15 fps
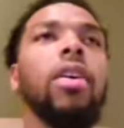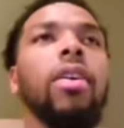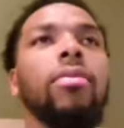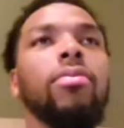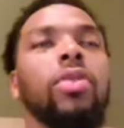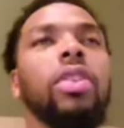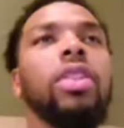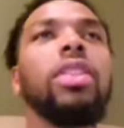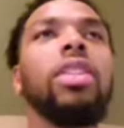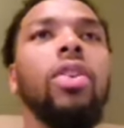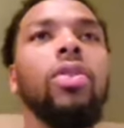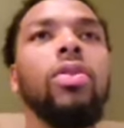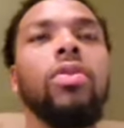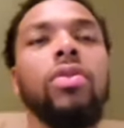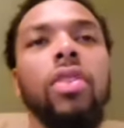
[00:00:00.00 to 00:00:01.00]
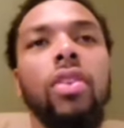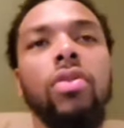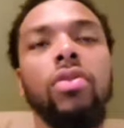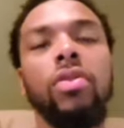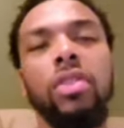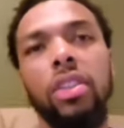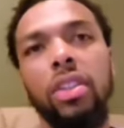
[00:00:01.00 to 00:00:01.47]
Um, really, those,
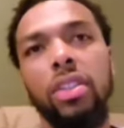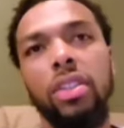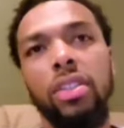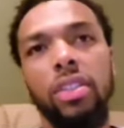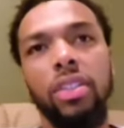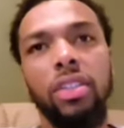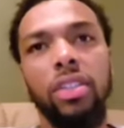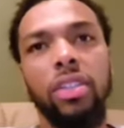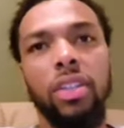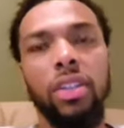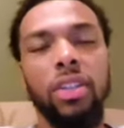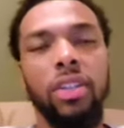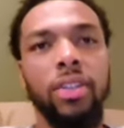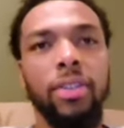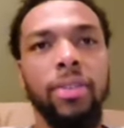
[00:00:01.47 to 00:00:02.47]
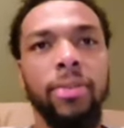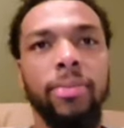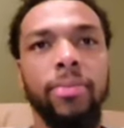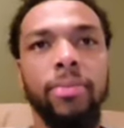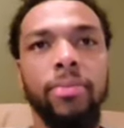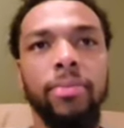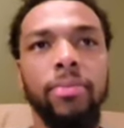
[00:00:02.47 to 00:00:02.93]
those years just
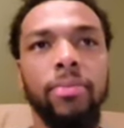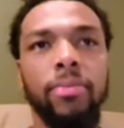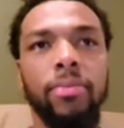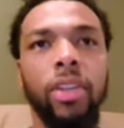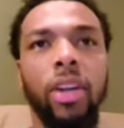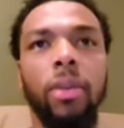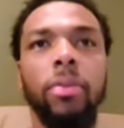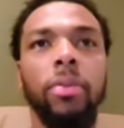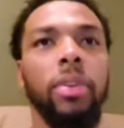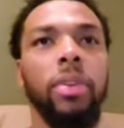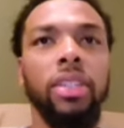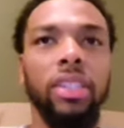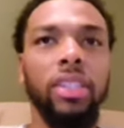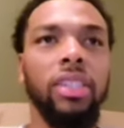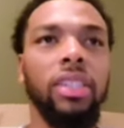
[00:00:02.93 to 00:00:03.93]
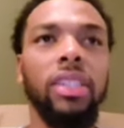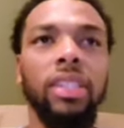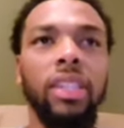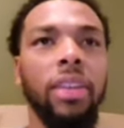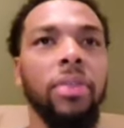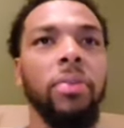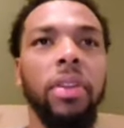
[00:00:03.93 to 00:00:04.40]
um, taught me really just
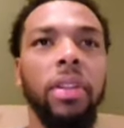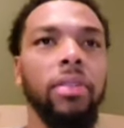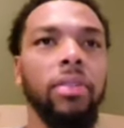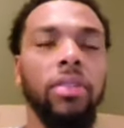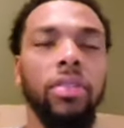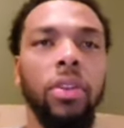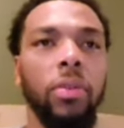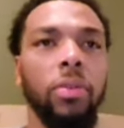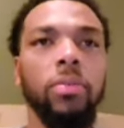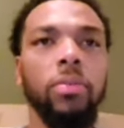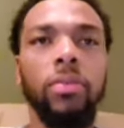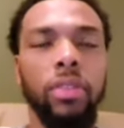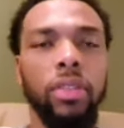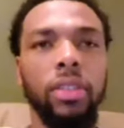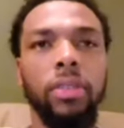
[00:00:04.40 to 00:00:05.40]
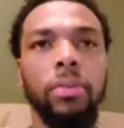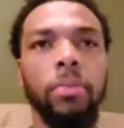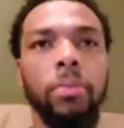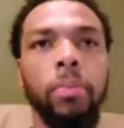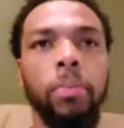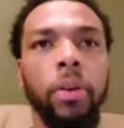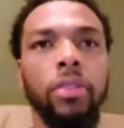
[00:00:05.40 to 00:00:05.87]
to stay with it, you know,
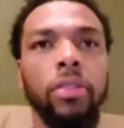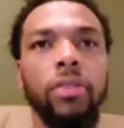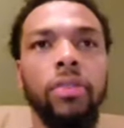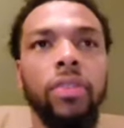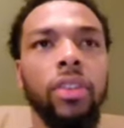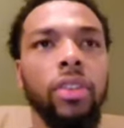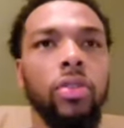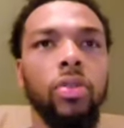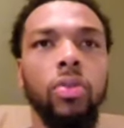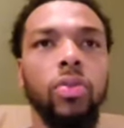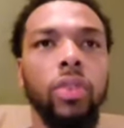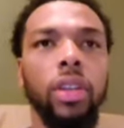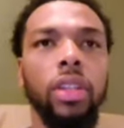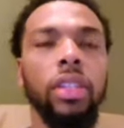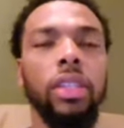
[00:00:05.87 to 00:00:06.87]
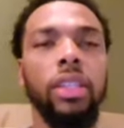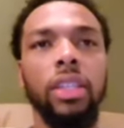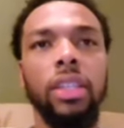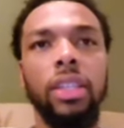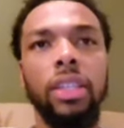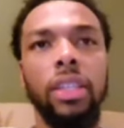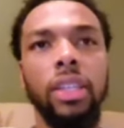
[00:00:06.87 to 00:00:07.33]
just persevere through
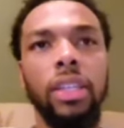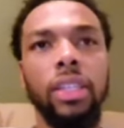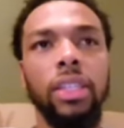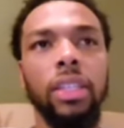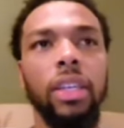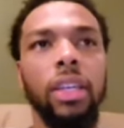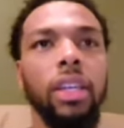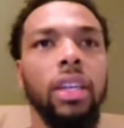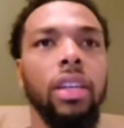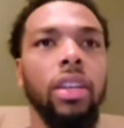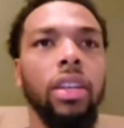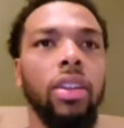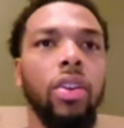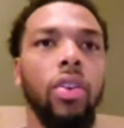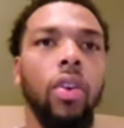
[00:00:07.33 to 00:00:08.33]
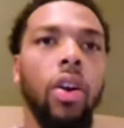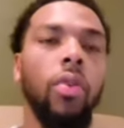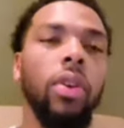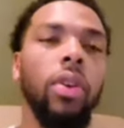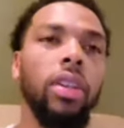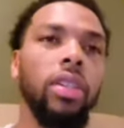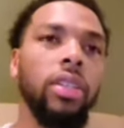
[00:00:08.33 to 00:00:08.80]
anything and, you know,
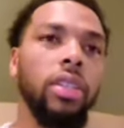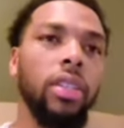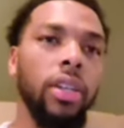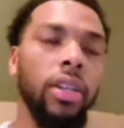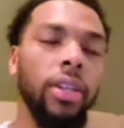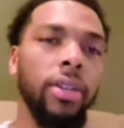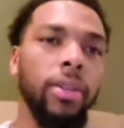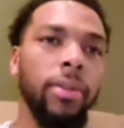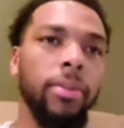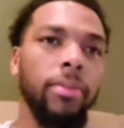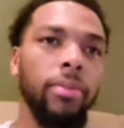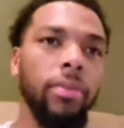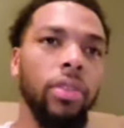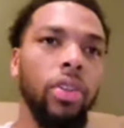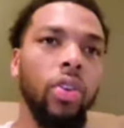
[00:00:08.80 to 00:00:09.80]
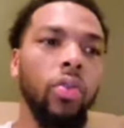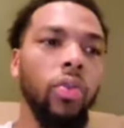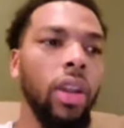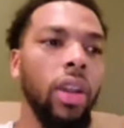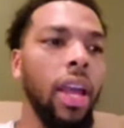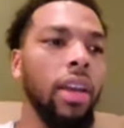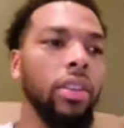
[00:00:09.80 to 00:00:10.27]
always, um, you
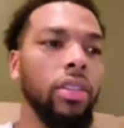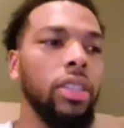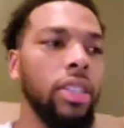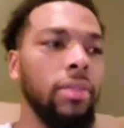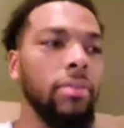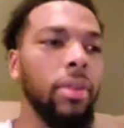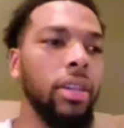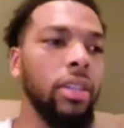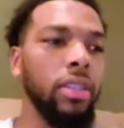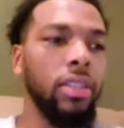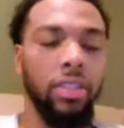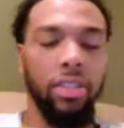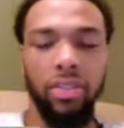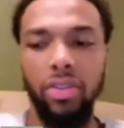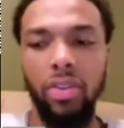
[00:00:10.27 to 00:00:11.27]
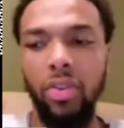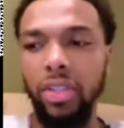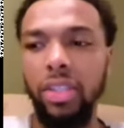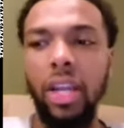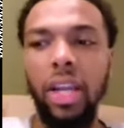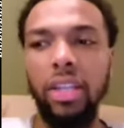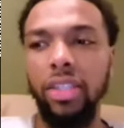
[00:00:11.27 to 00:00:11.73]
know, rely on your teammates because, you
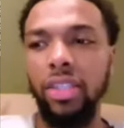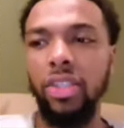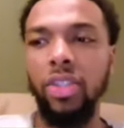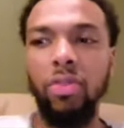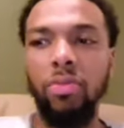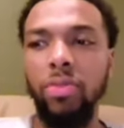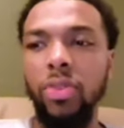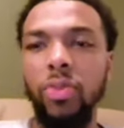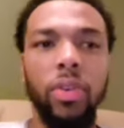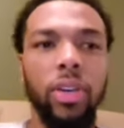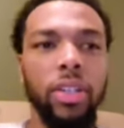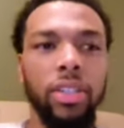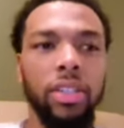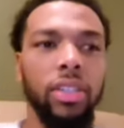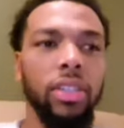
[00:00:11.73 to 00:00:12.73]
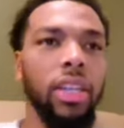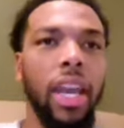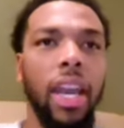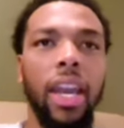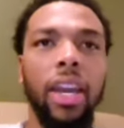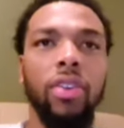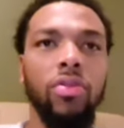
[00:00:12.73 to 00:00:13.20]
know, it's not just going to be one
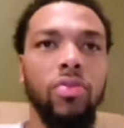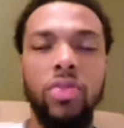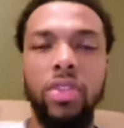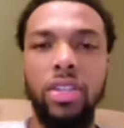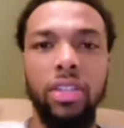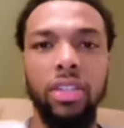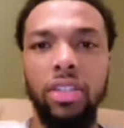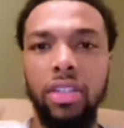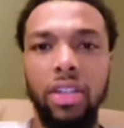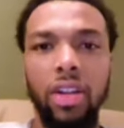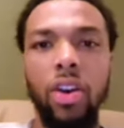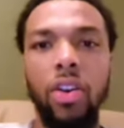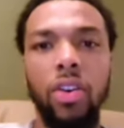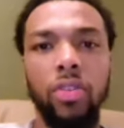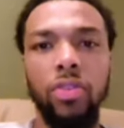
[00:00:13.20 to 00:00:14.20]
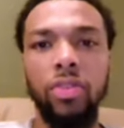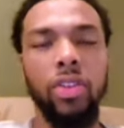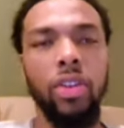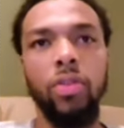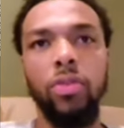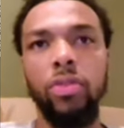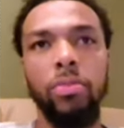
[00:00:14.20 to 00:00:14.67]
guy who wins it all.
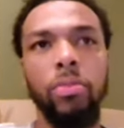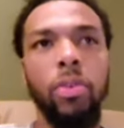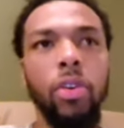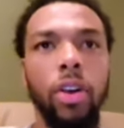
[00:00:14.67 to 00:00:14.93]
You know,